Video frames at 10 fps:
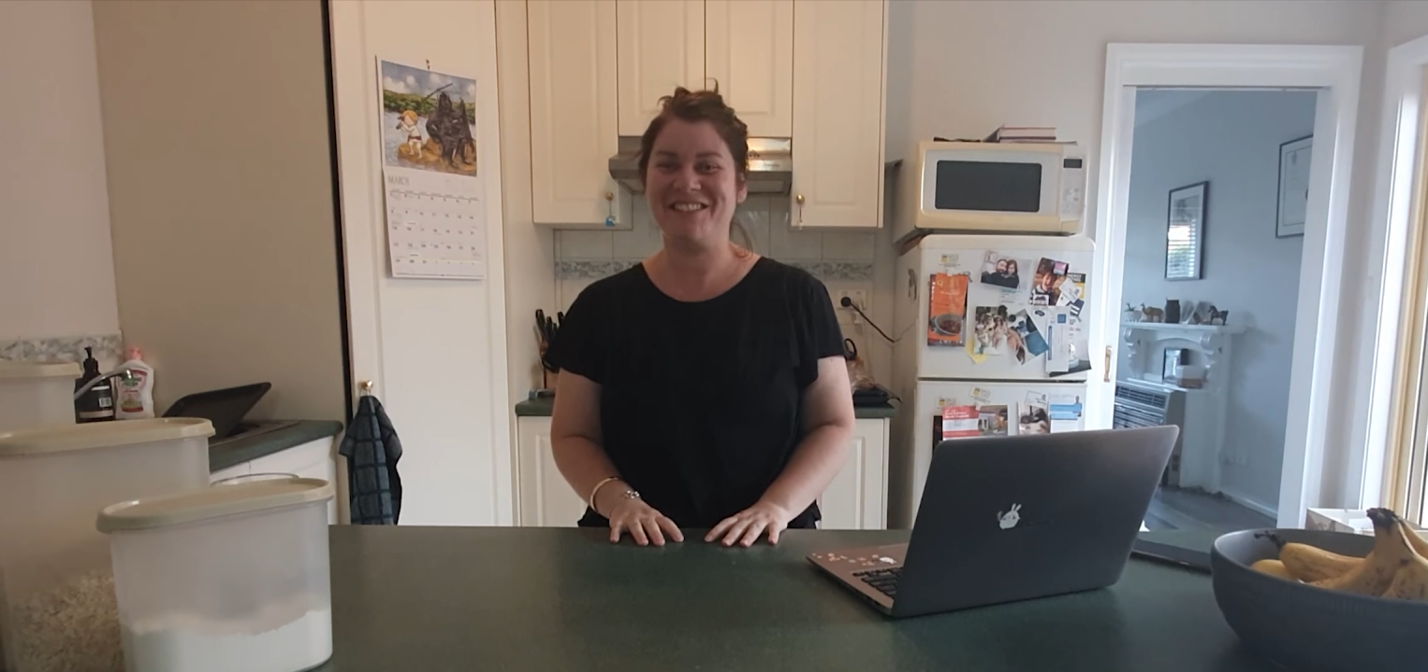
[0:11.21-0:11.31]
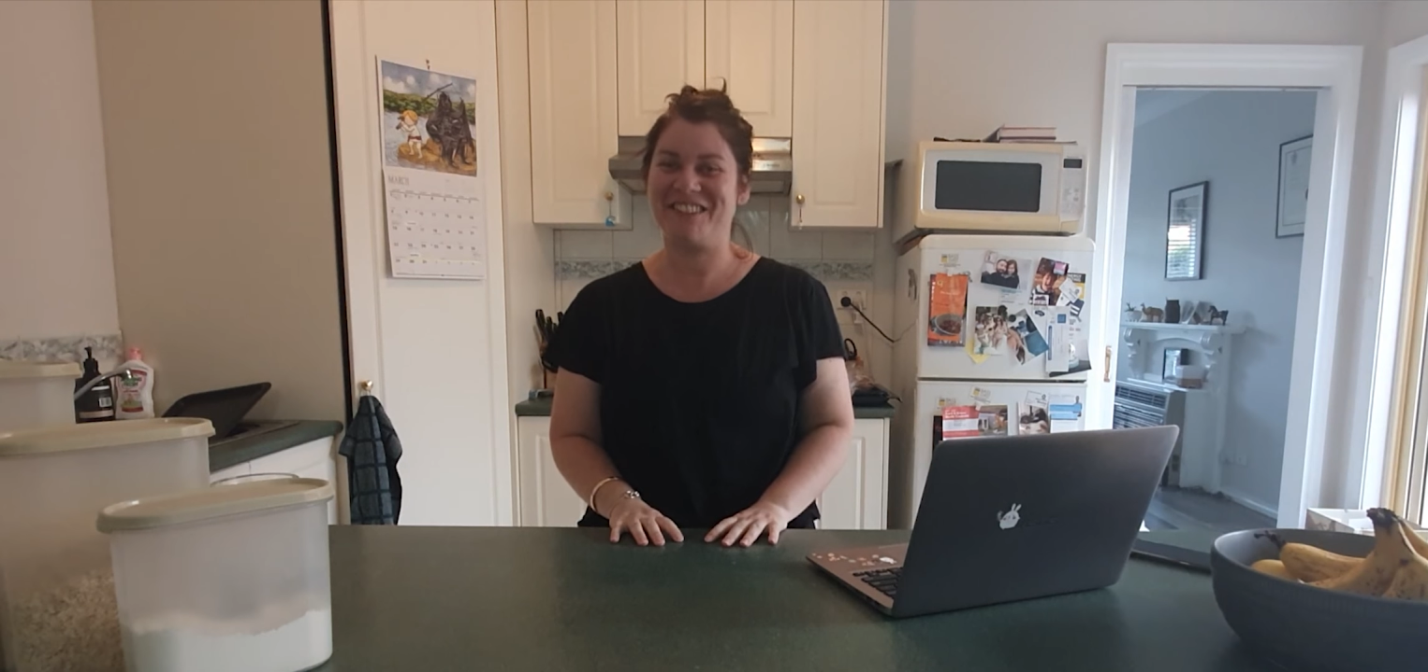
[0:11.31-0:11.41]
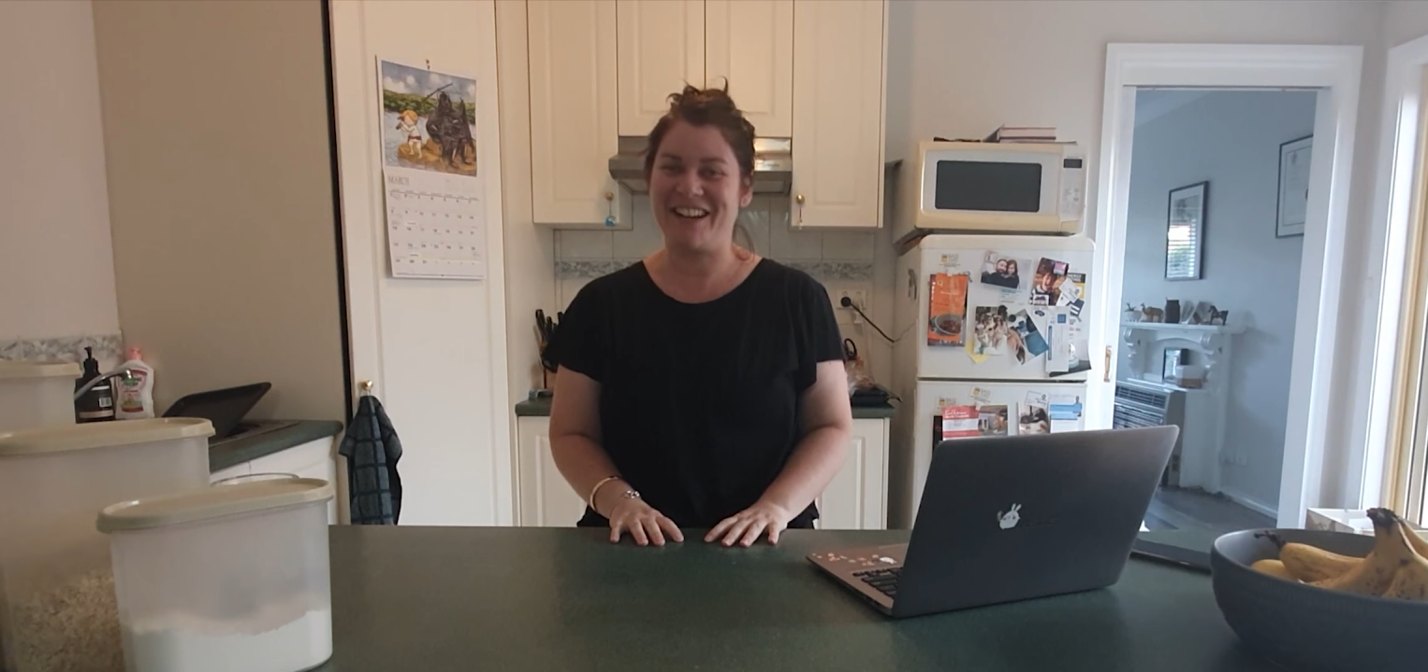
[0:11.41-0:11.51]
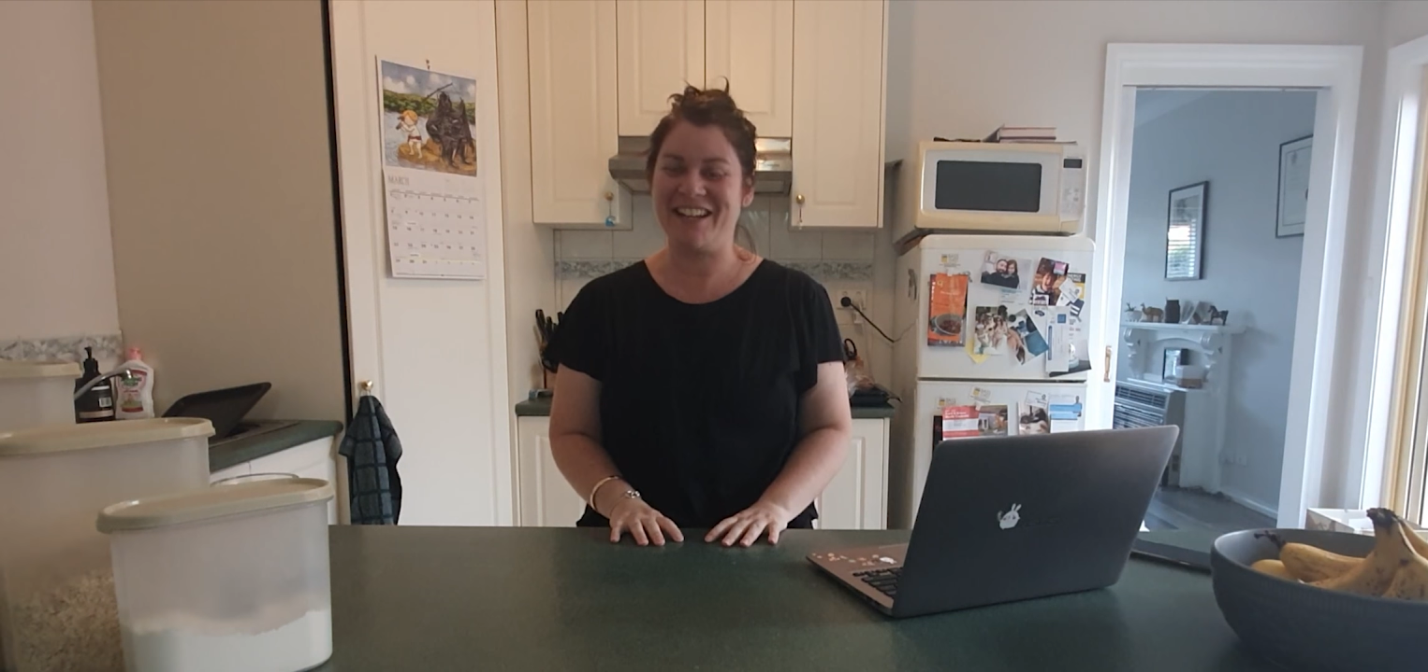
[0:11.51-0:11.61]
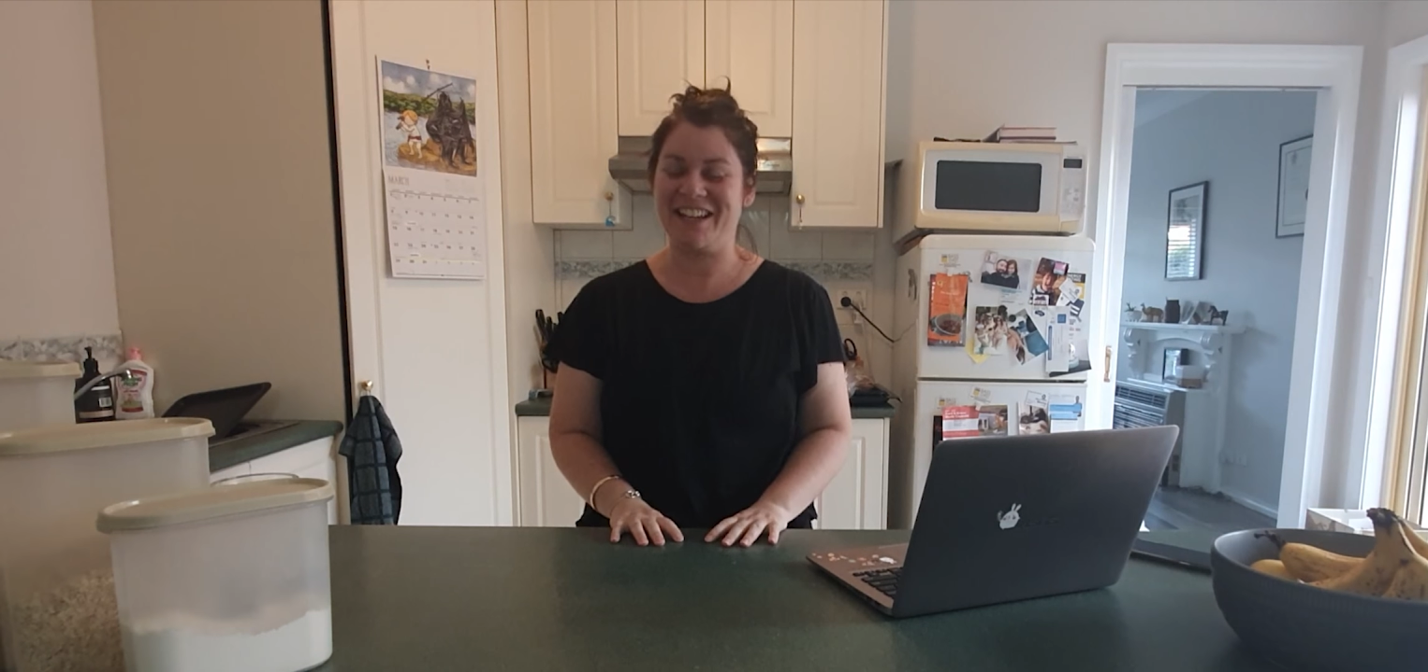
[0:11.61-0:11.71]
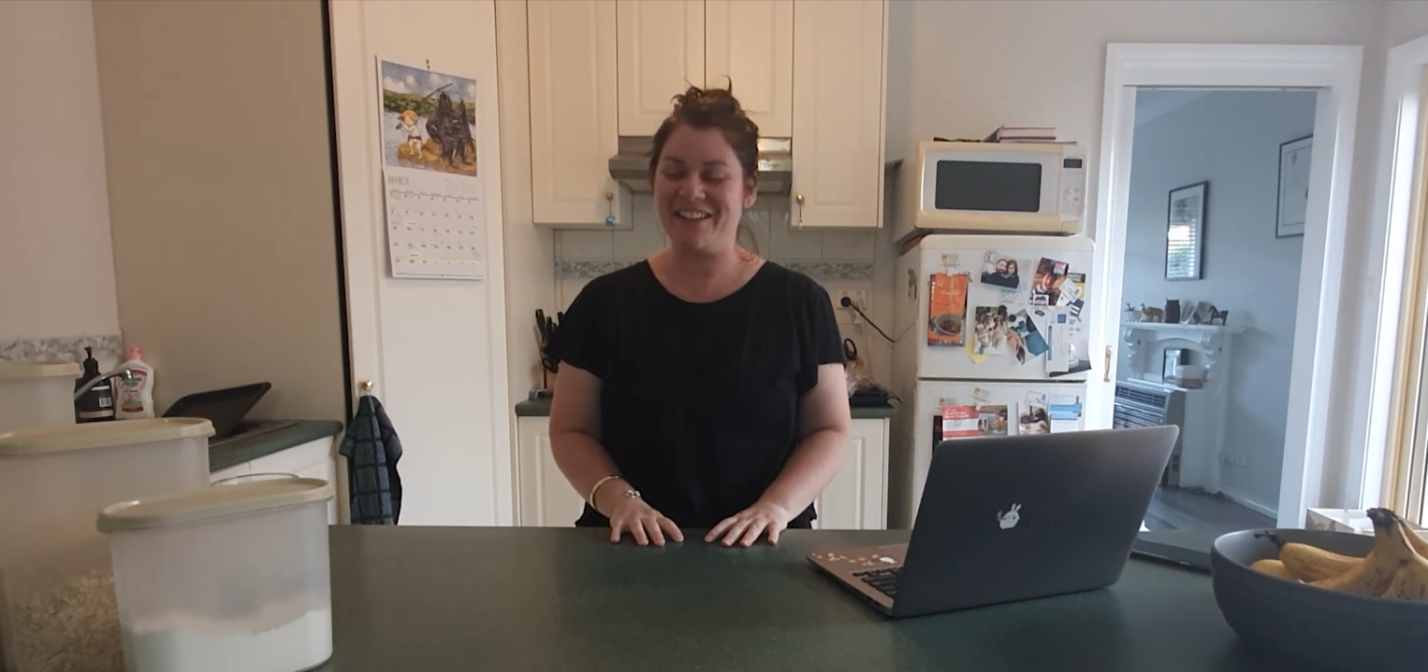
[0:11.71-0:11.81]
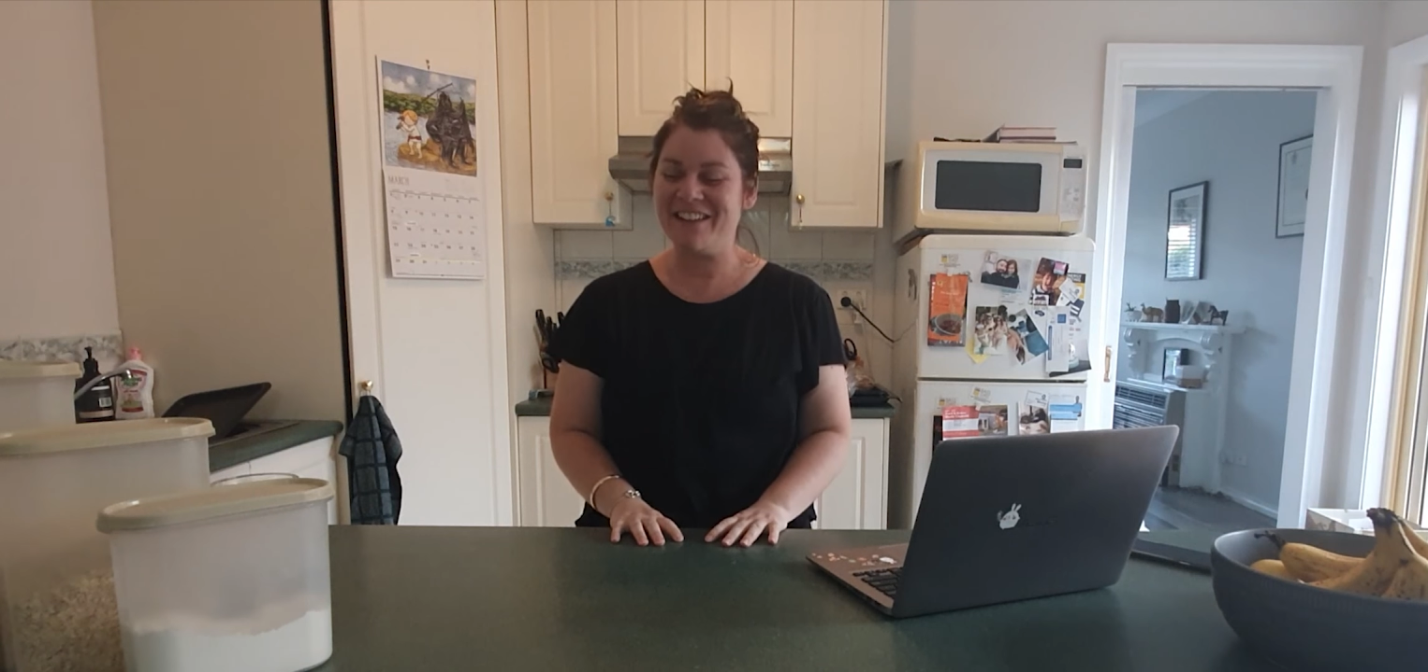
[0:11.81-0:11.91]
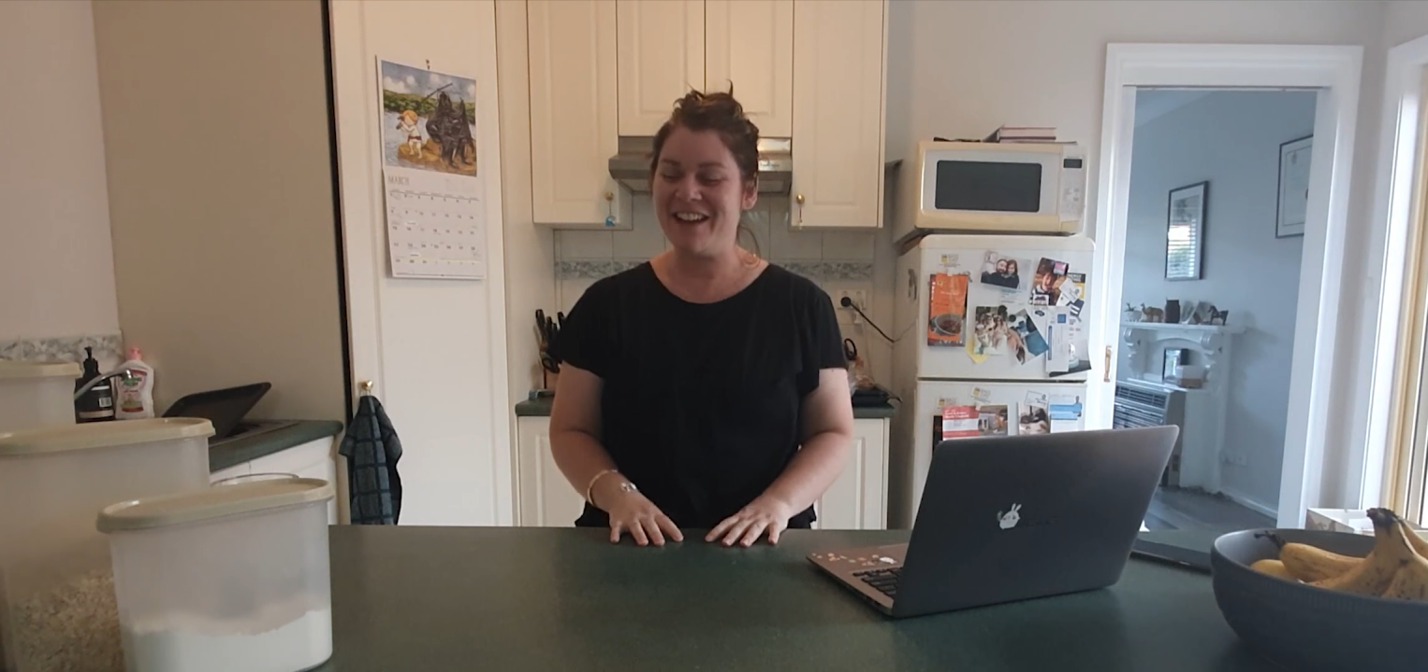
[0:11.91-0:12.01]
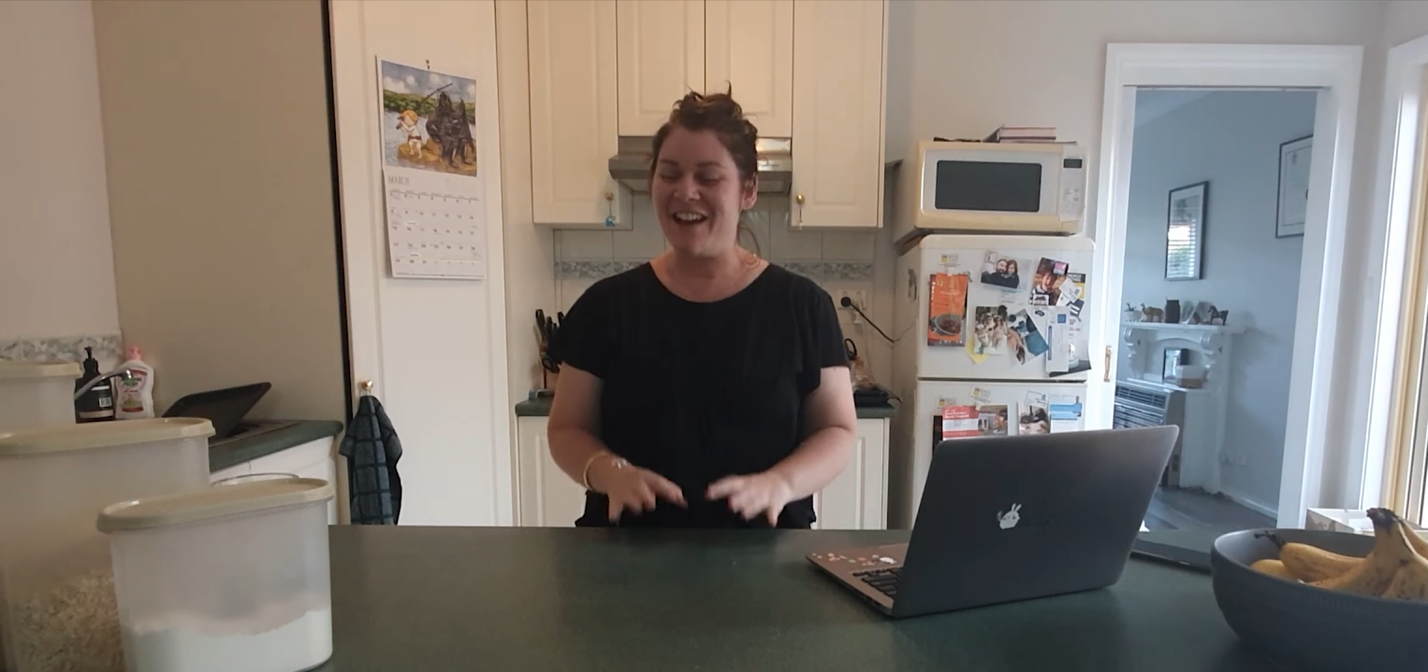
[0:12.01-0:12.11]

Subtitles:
right now,